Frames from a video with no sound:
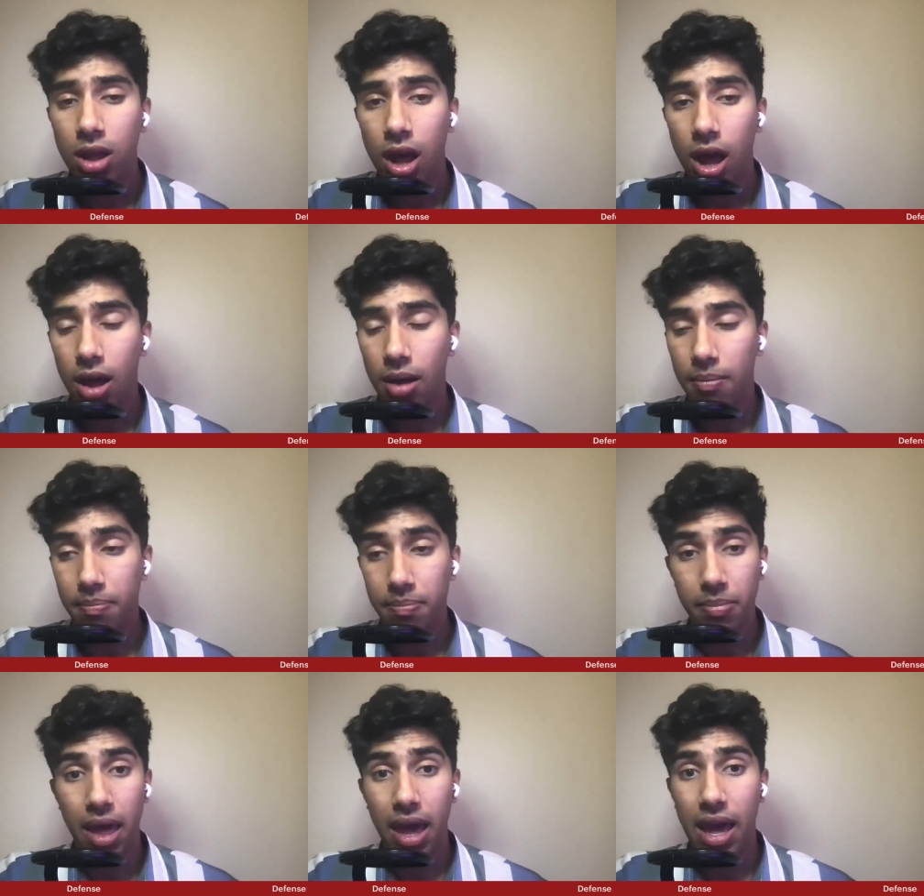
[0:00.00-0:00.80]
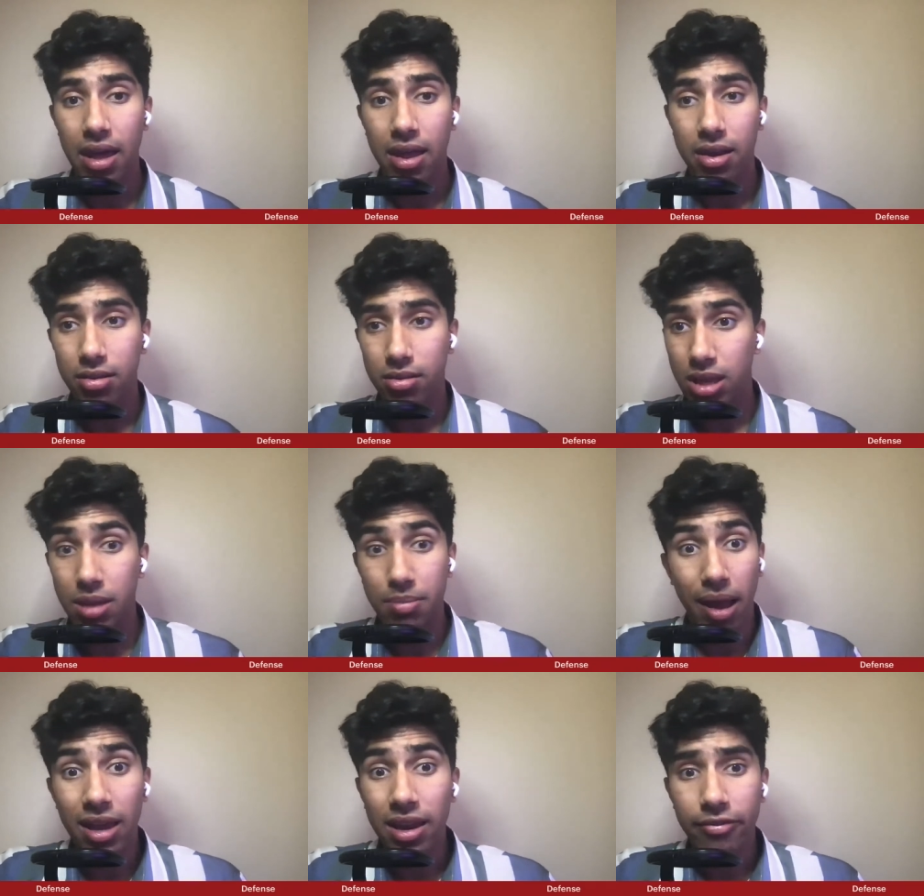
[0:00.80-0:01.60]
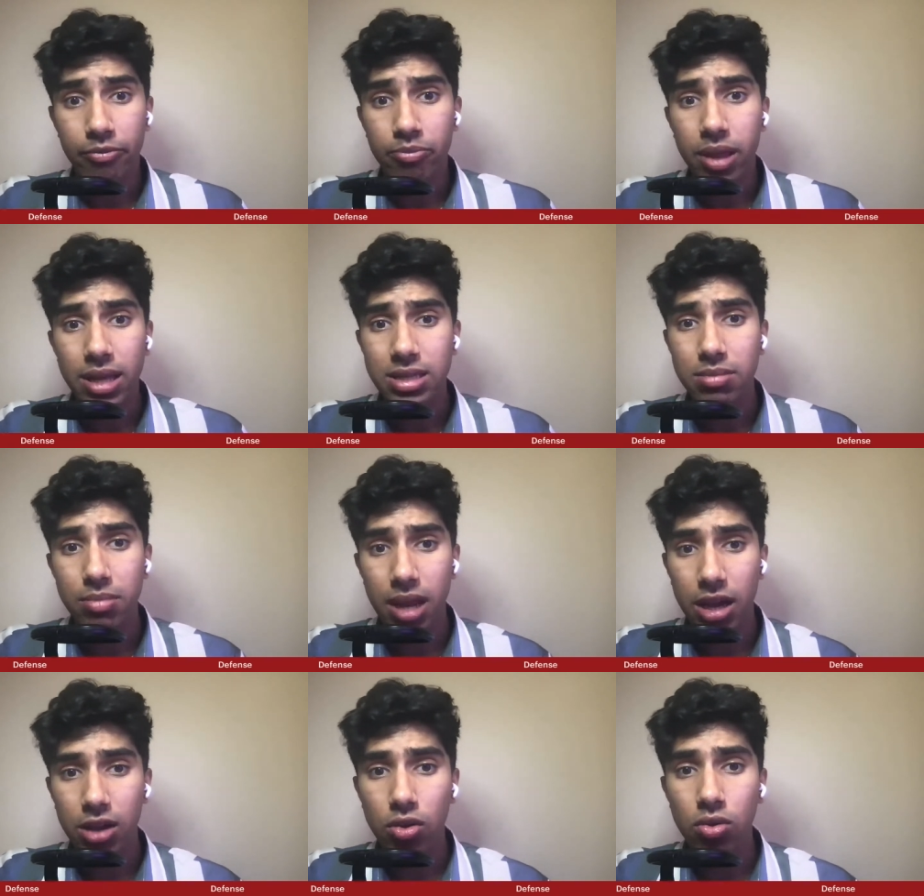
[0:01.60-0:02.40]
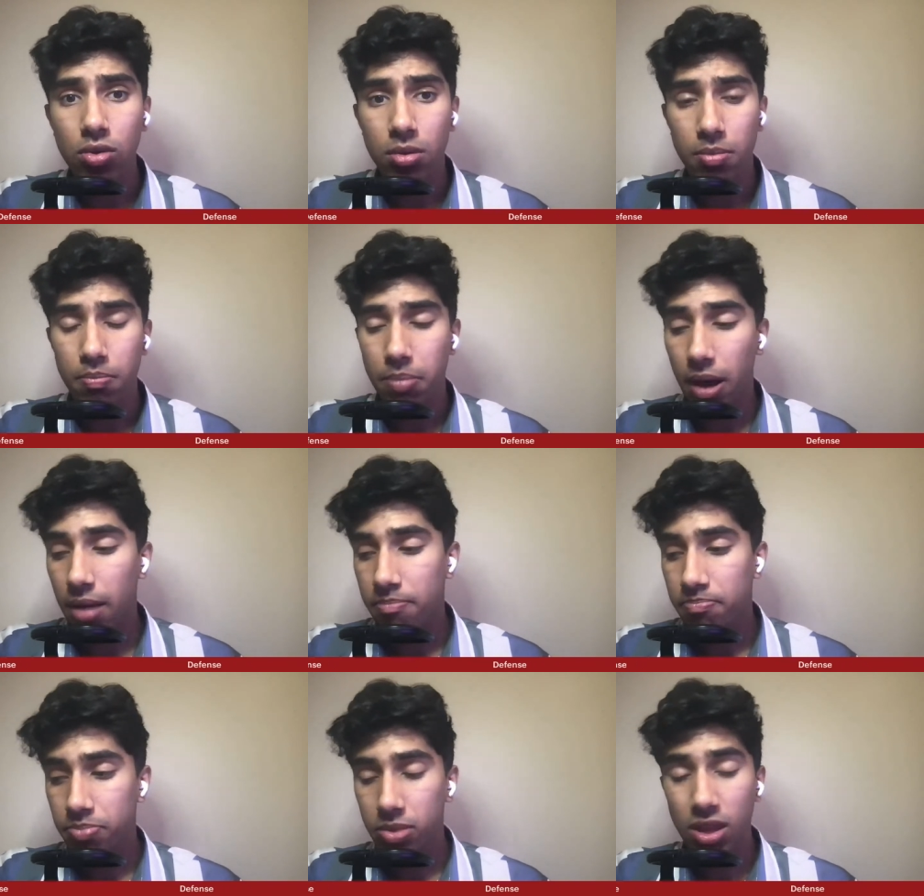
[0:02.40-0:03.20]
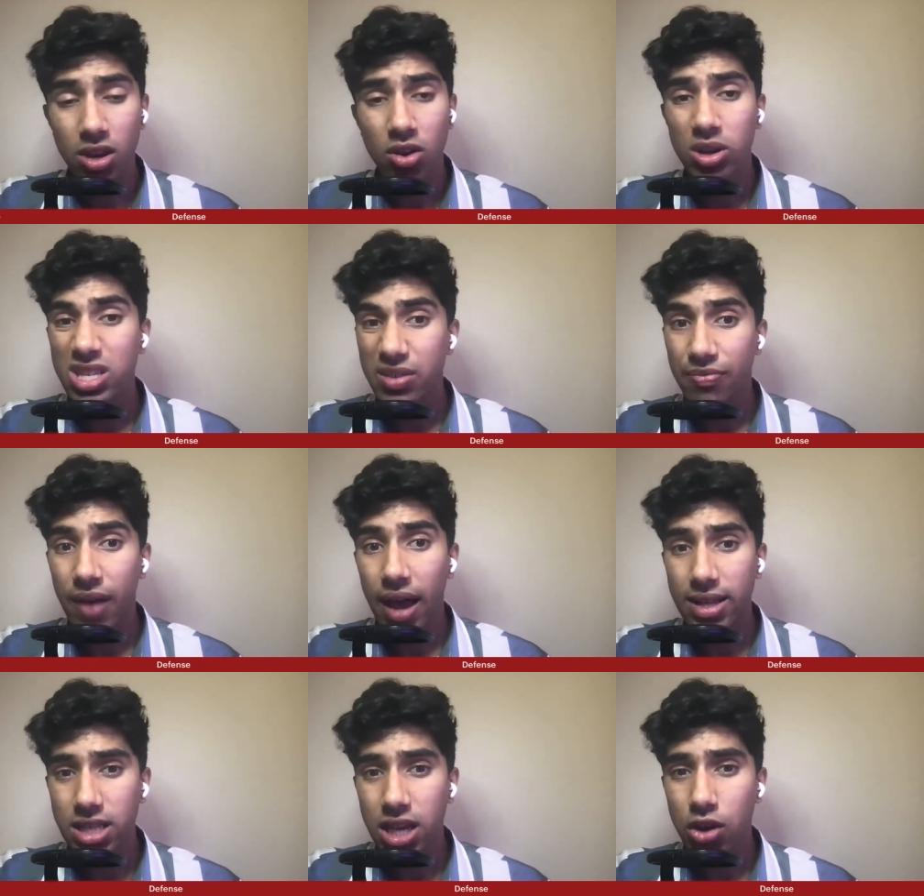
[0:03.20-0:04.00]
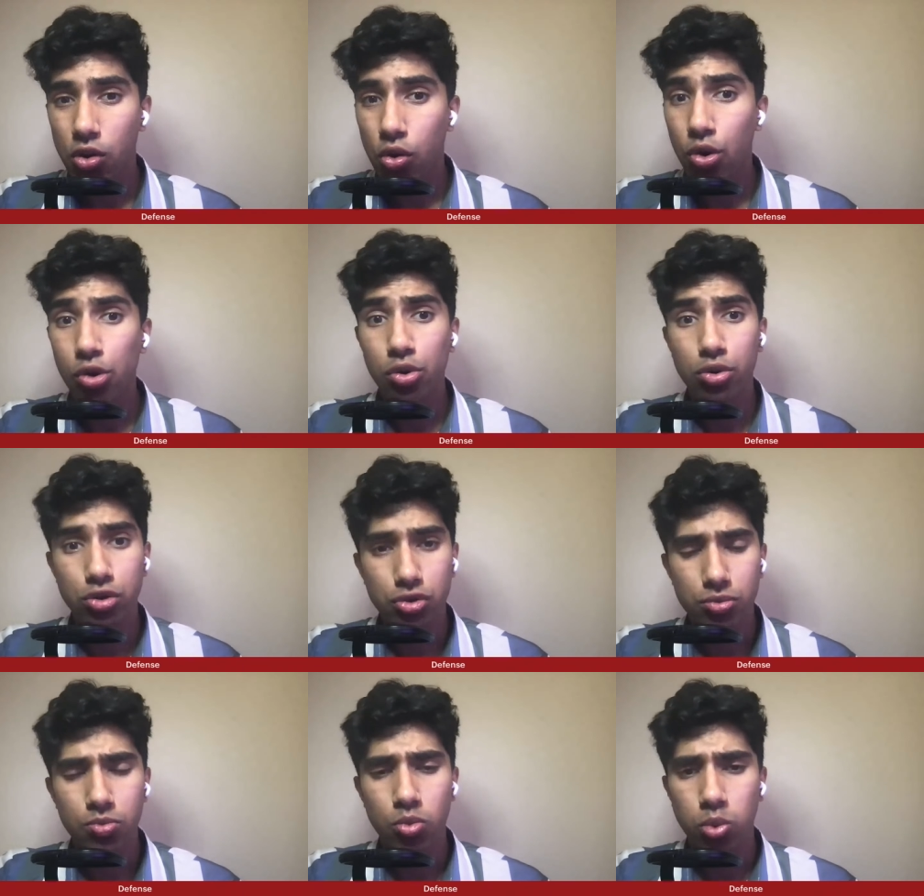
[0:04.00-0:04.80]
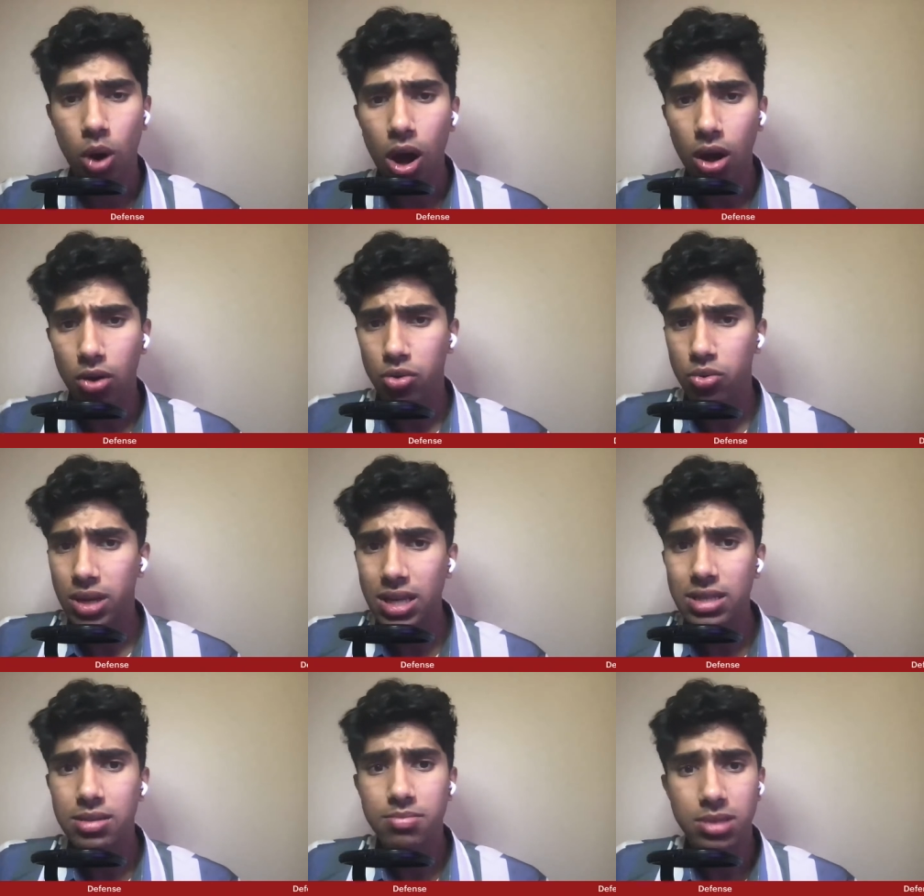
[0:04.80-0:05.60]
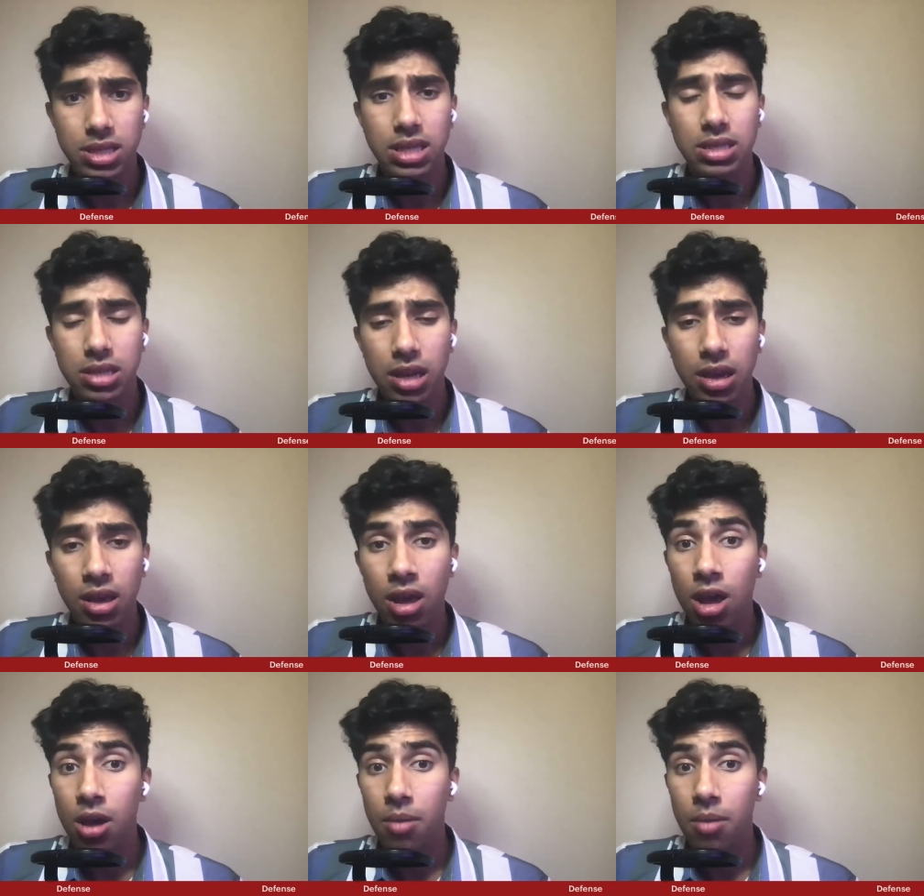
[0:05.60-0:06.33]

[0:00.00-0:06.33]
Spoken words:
And he might even play some nickel. But, he's a 5'10 corner who's raw, who needs some seasoning.